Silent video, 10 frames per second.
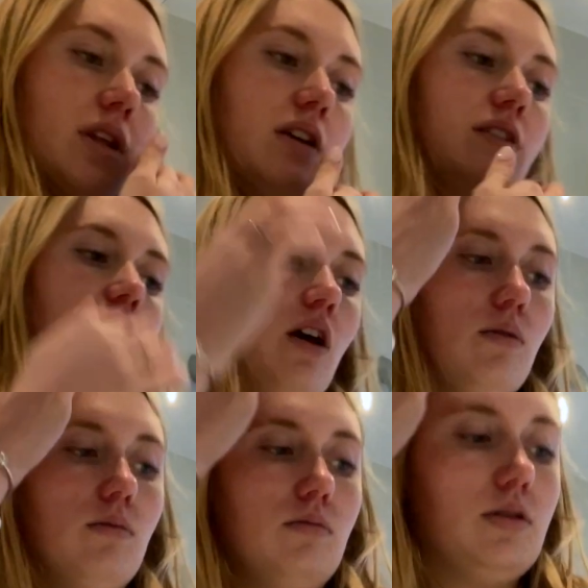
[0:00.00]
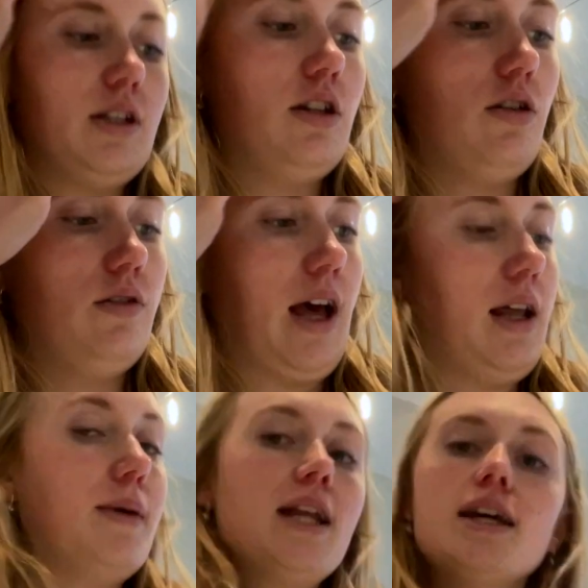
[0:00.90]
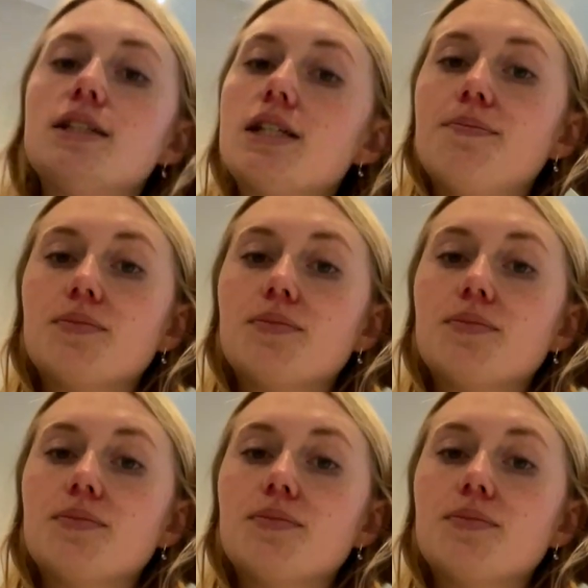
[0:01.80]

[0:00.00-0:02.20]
So we'll use that in a minute.